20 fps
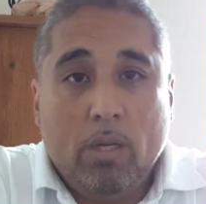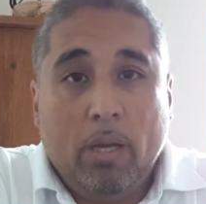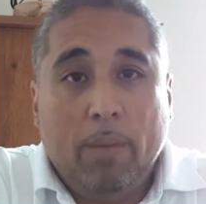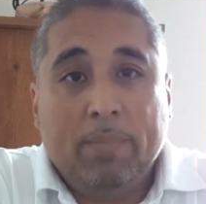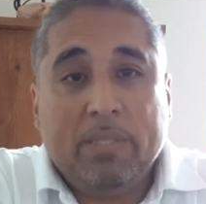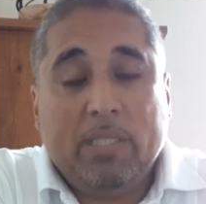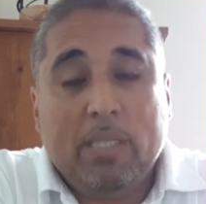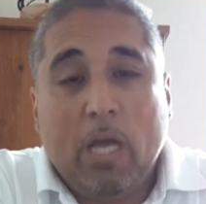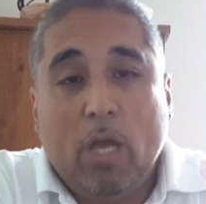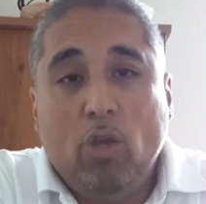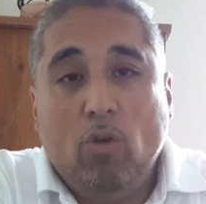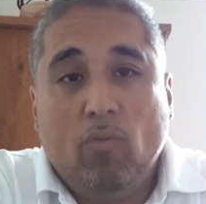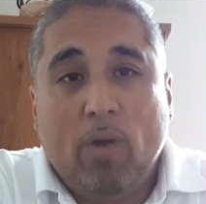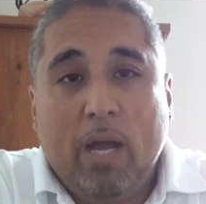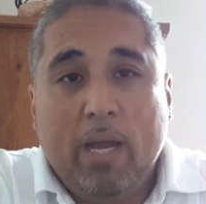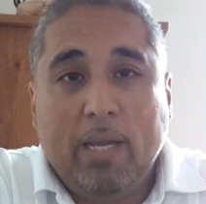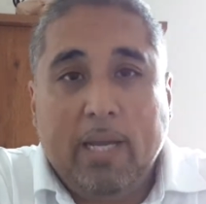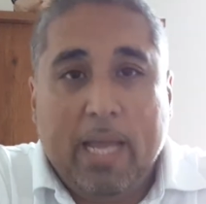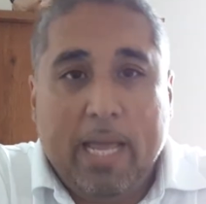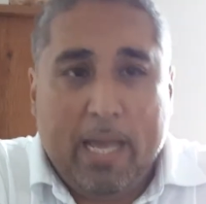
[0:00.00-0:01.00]
I'm going to tell you
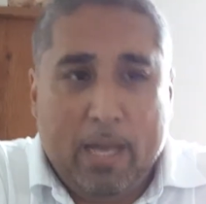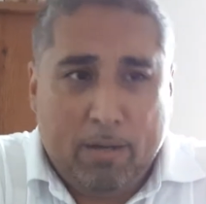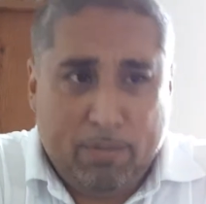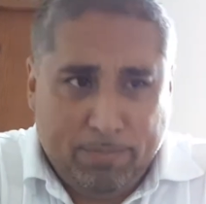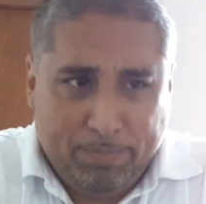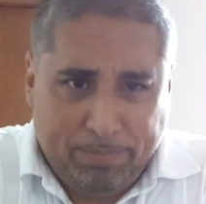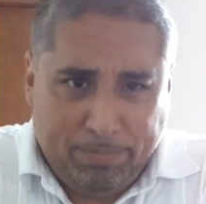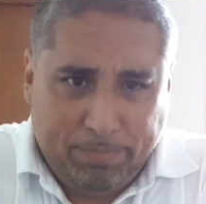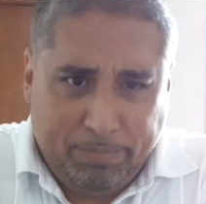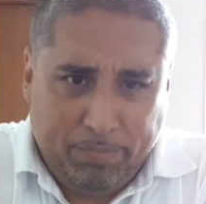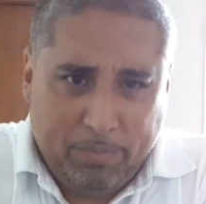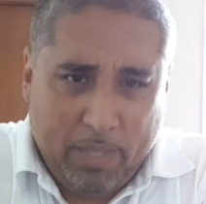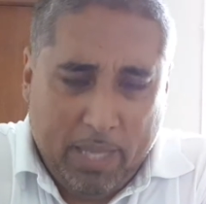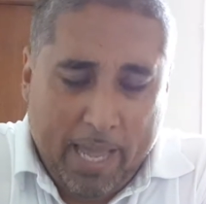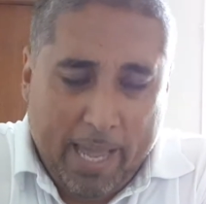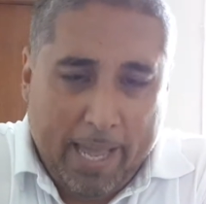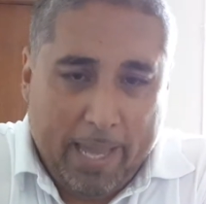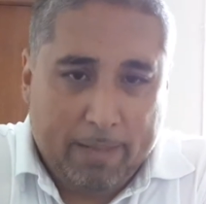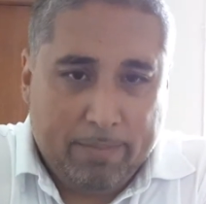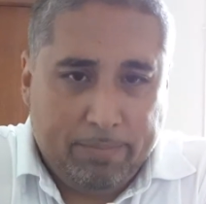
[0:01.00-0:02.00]
right now
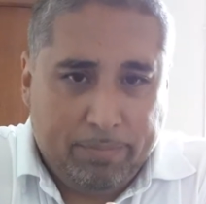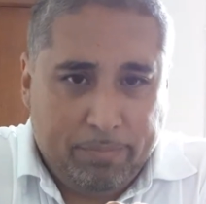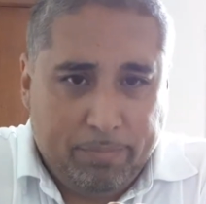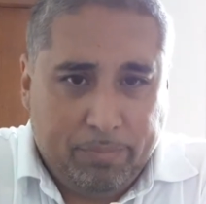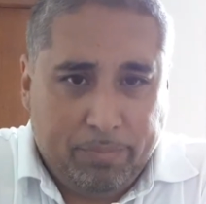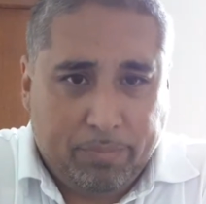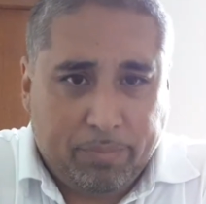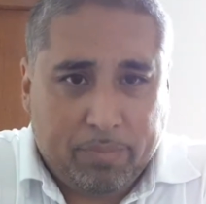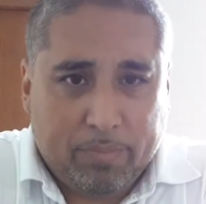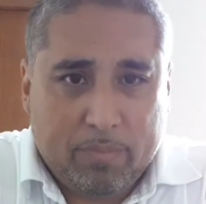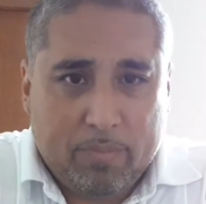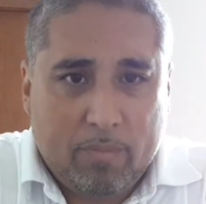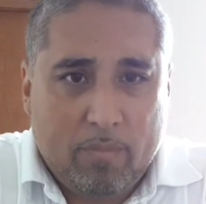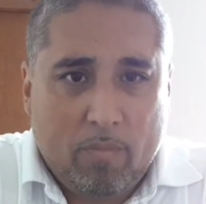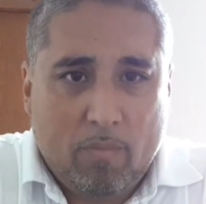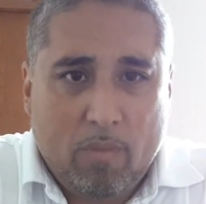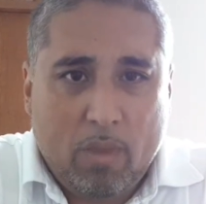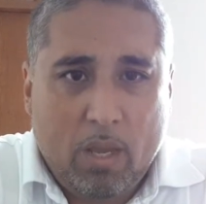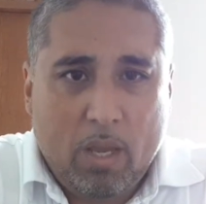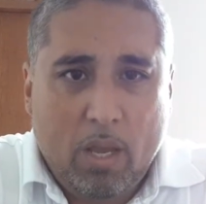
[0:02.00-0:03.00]
that
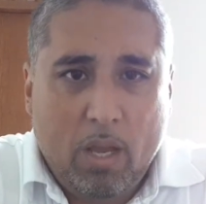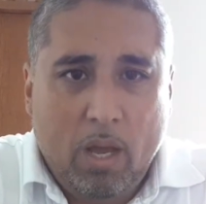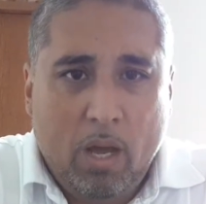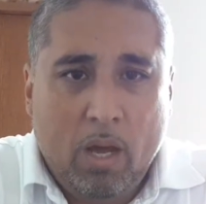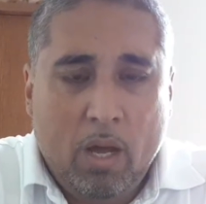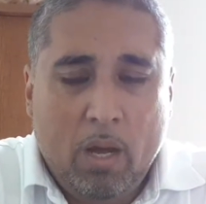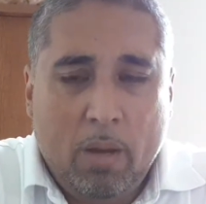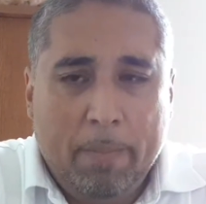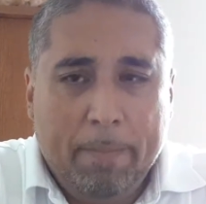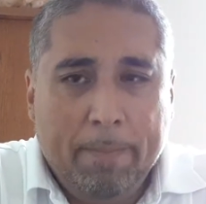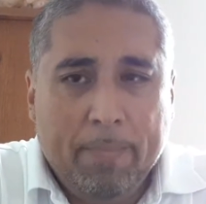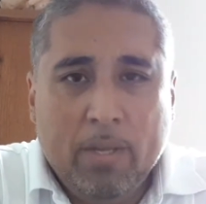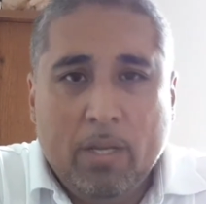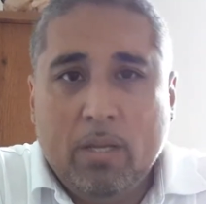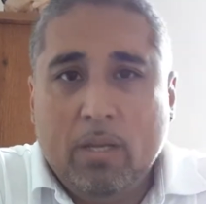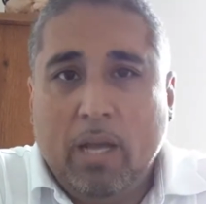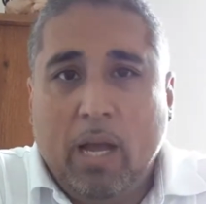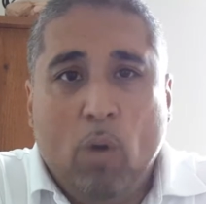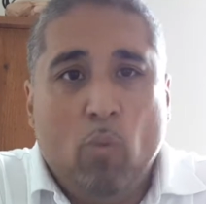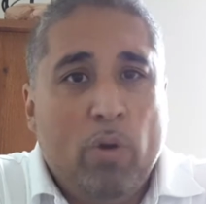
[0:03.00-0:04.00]

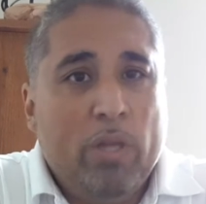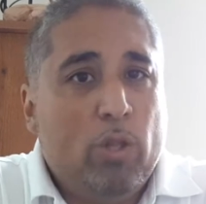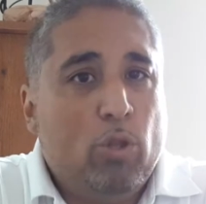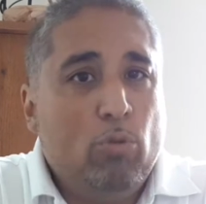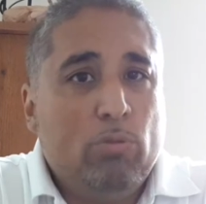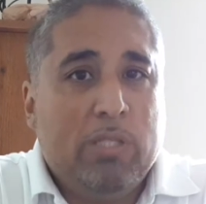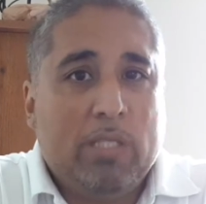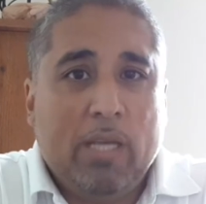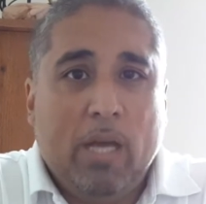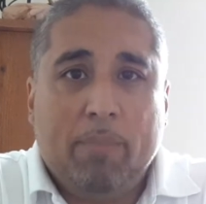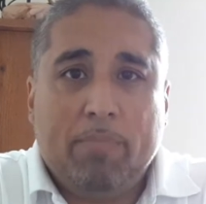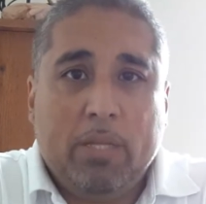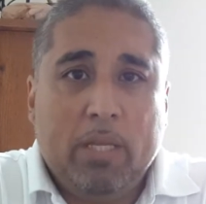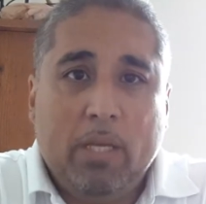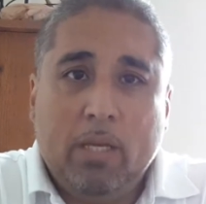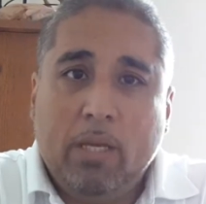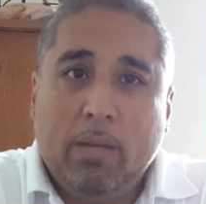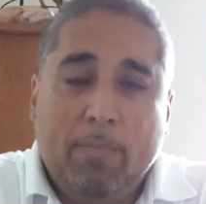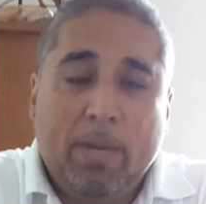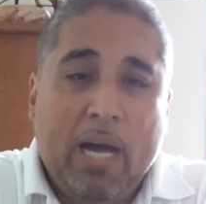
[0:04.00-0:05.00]
I went through
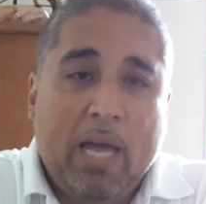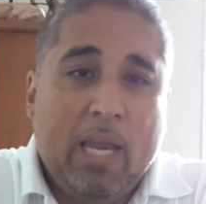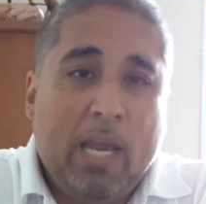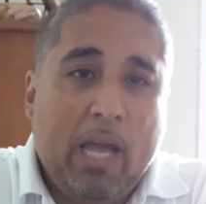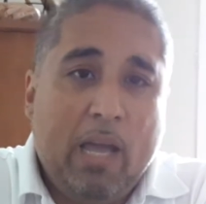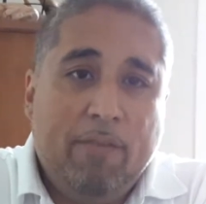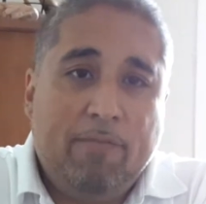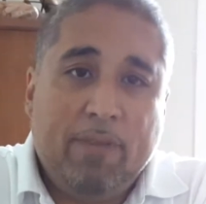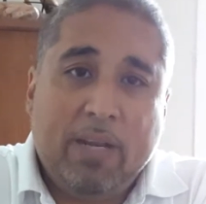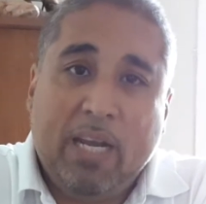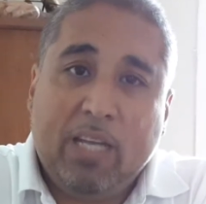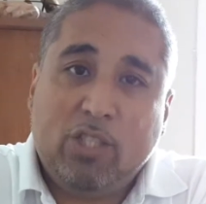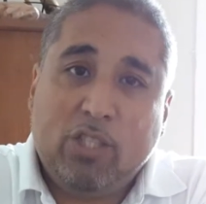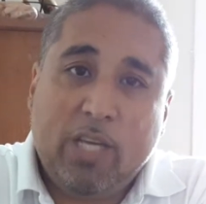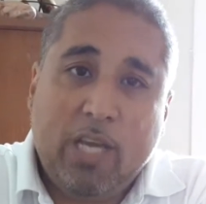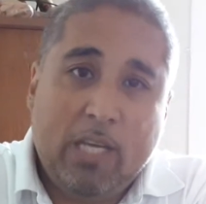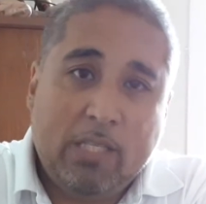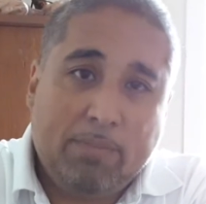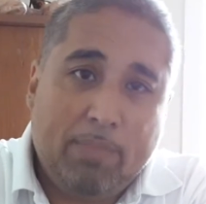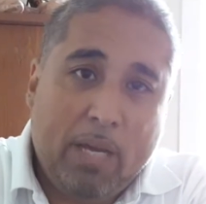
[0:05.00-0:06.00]
something in my life and I
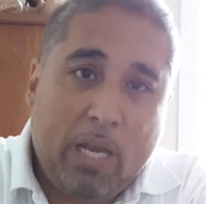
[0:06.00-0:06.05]
changed my